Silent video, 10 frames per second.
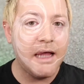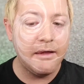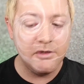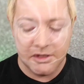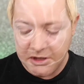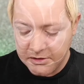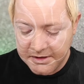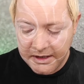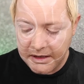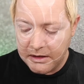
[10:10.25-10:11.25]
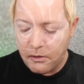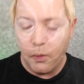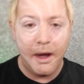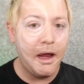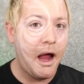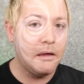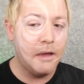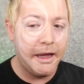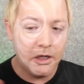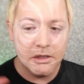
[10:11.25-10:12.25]
I just used the white
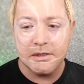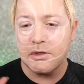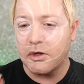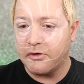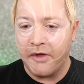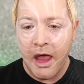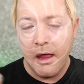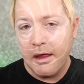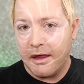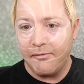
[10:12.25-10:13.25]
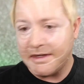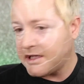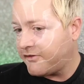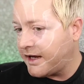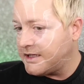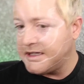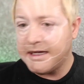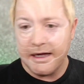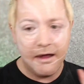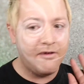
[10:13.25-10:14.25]
eyeliner to sort of give myself an
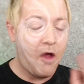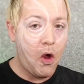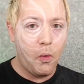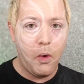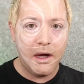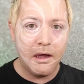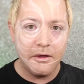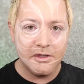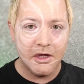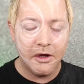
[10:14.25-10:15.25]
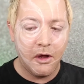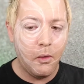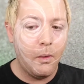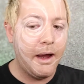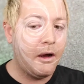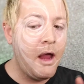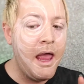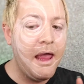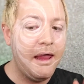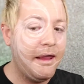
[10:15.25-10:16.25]
idea of what colors are going to go where
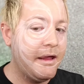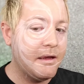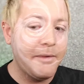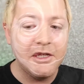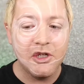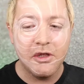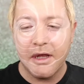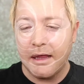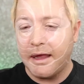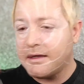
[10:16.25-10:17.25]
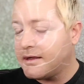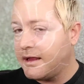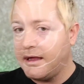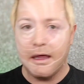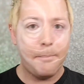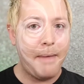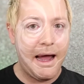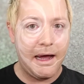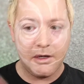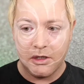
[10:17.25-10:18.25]
and make sure that I like the
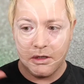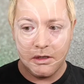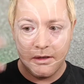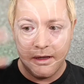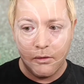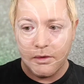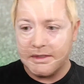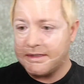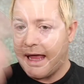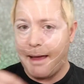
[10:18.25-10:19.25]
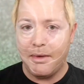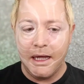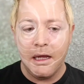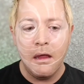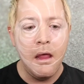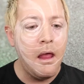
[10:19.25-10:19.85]
pattern that was happening.